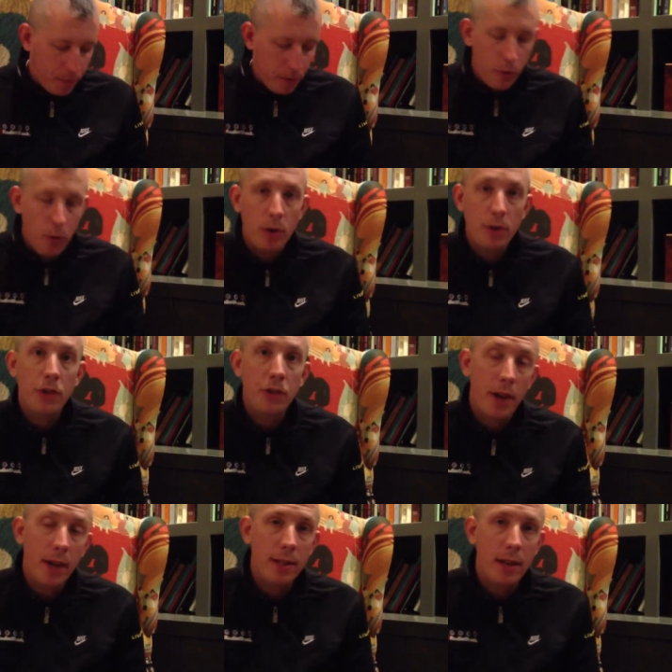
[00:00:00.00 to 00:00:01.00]
Of course, it's
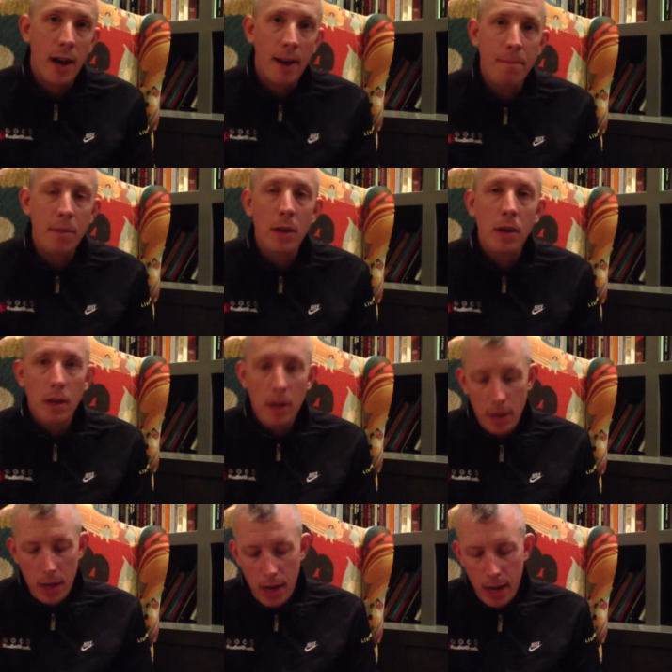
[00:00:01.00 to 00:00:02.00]
nighttime,
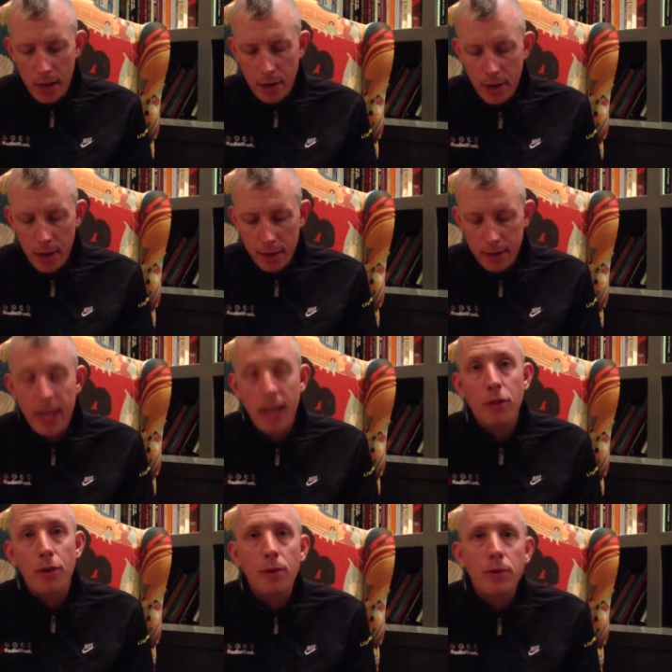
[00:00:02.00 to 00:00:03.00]
and it's day
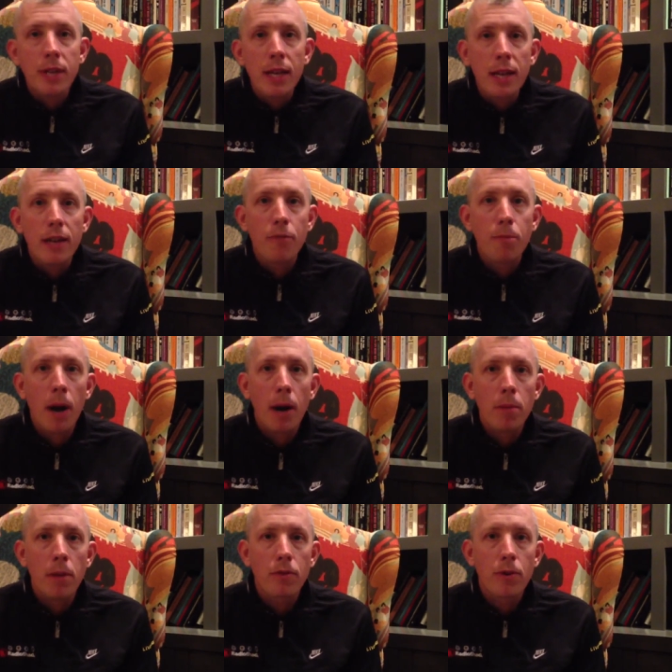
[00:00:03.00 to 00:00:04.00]
13 of
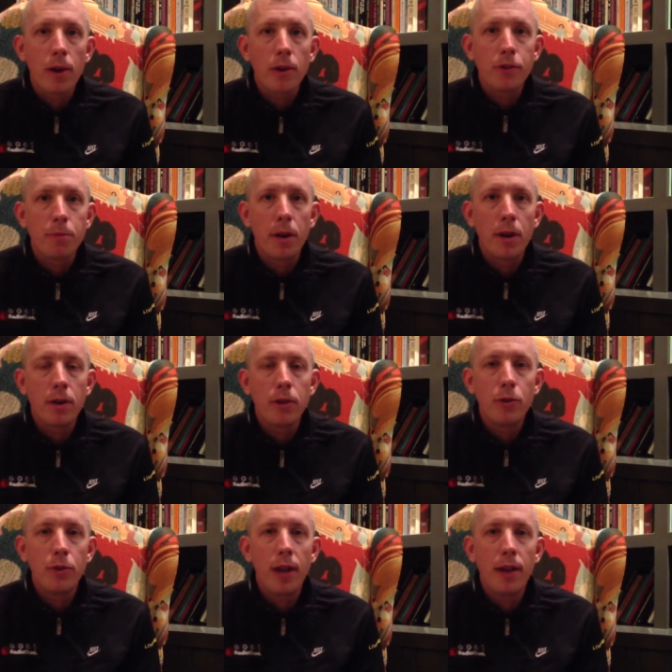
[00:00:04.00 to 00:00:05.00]
Pablo Across America
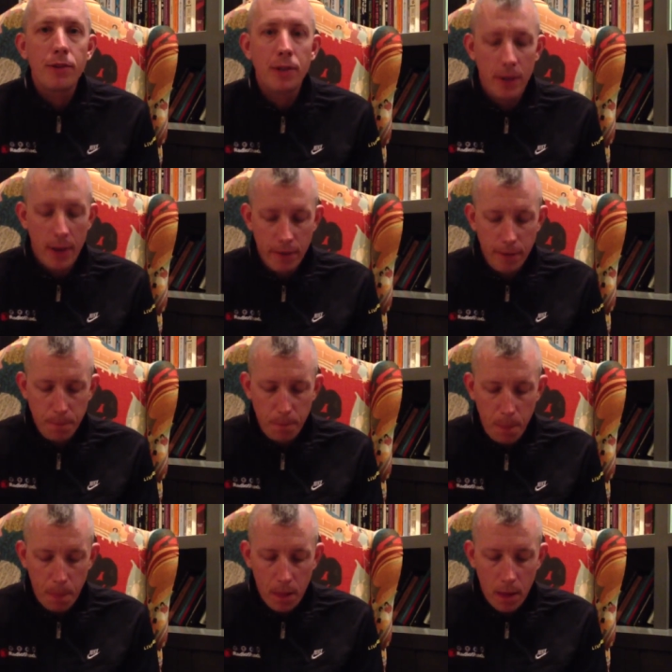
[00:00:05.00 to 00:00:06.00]

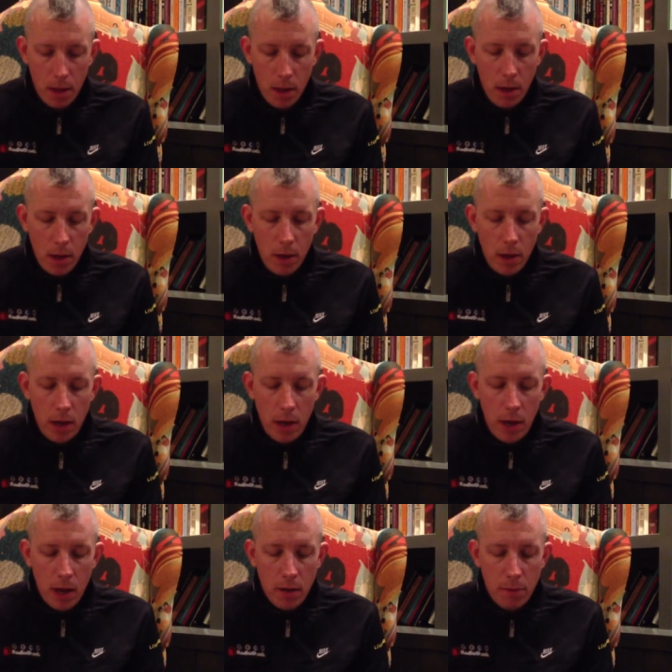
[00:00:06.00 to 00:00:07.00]
2011.
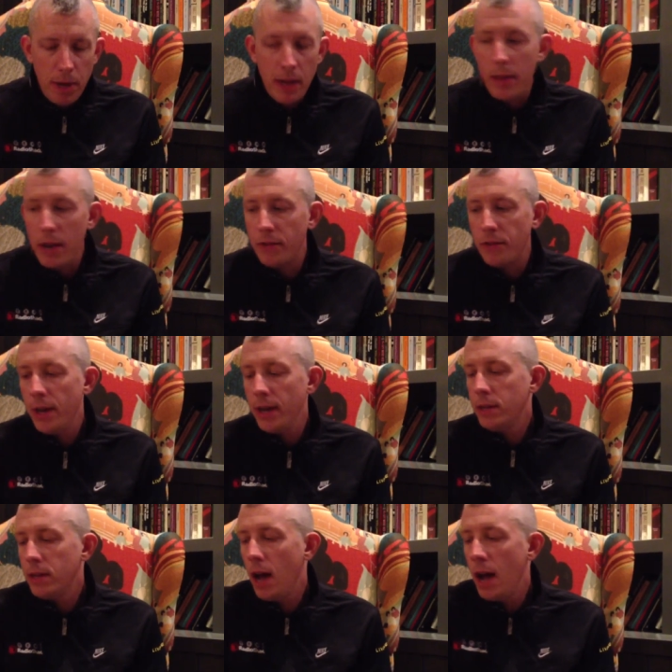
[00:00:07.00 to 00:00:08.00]
And being that it's
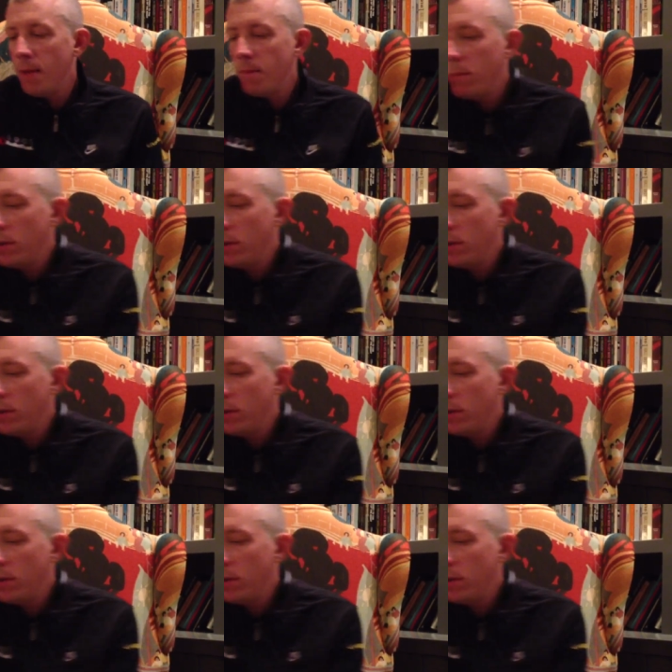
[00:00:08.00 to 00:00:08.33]
nighttime,